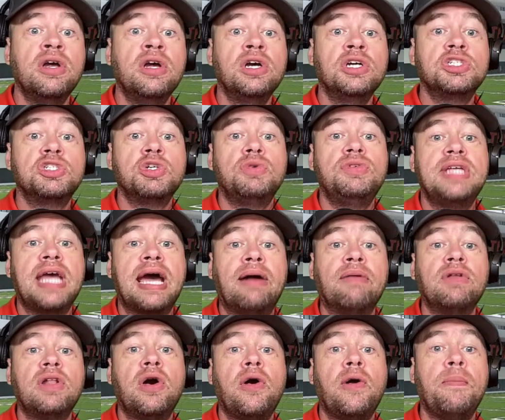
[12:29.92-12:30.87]
So
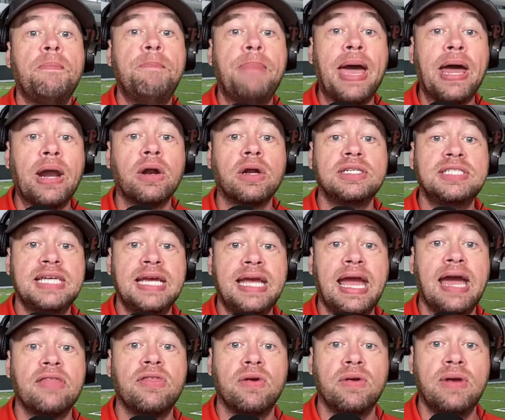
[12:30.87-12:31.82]
download Better
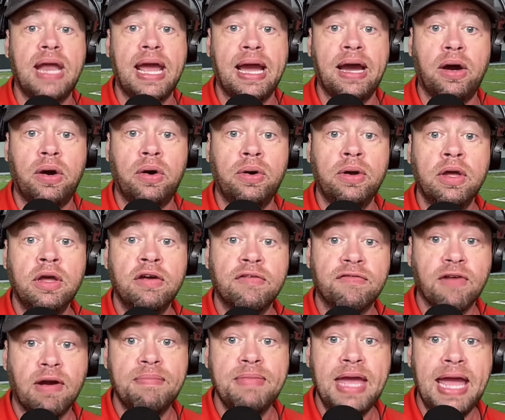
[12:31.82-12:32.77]
Together now
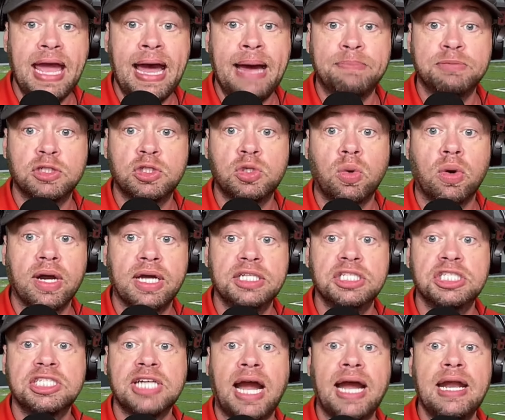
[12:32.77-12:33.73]
from the App Store and
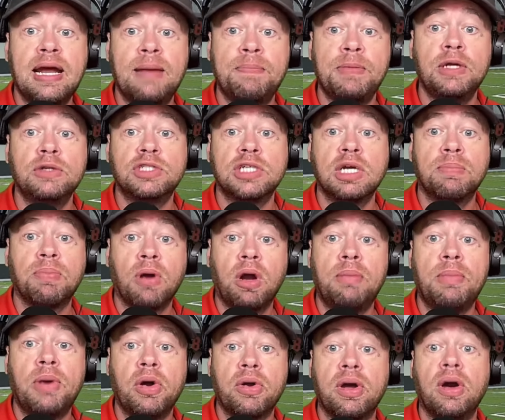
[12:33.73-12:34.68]
sign up using
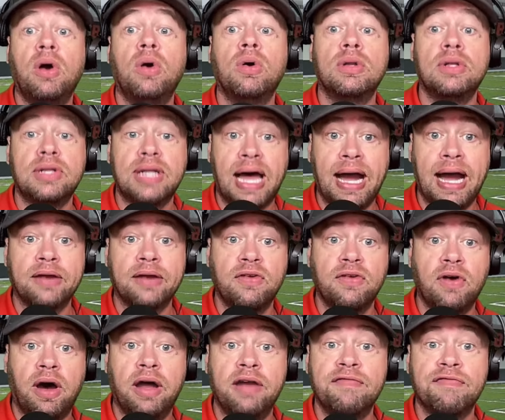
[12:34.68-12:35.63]
promo code
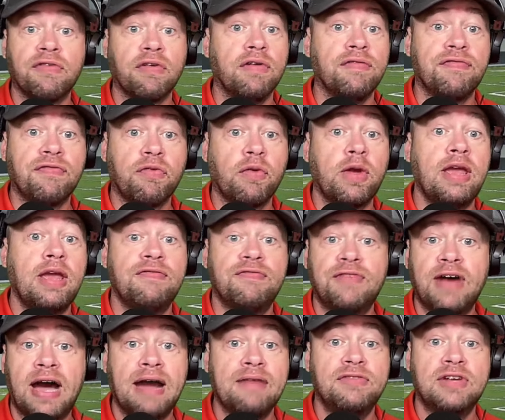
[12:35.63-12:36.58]
LOCKEDON for a free
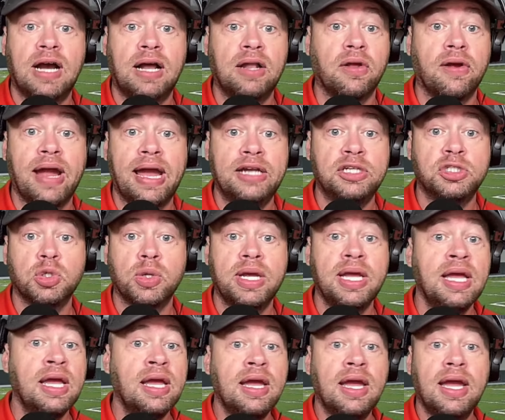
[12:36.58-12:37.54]
$5
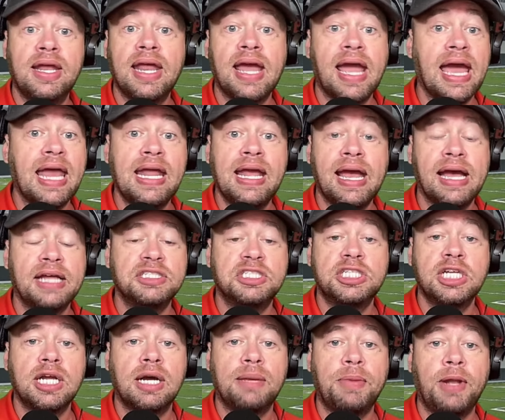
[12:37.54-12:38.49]
entry into any
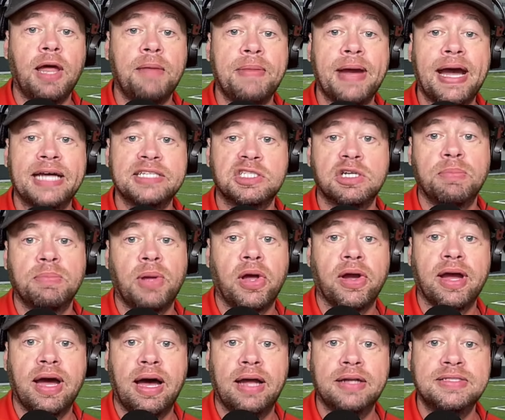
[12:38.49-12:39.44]
NCAA basketball
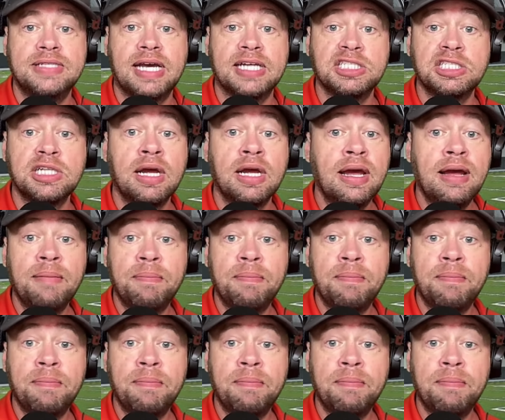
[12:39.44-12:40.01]
contest.